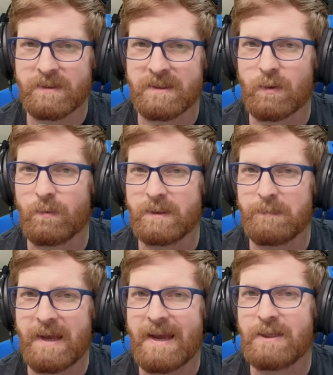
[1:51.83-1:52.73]
it's going to
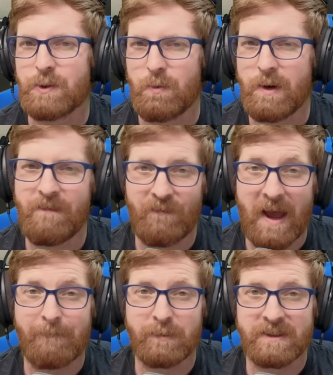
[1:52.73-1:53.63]
be a
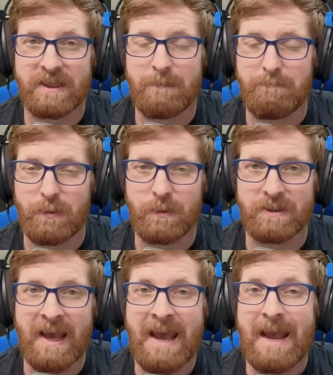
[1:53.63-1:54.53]
25% boost,
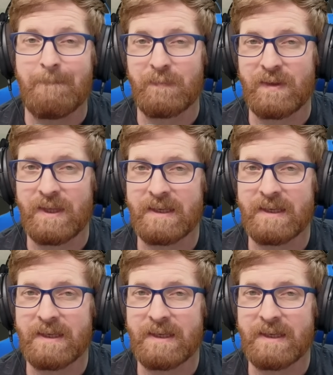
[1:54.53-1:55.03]
and this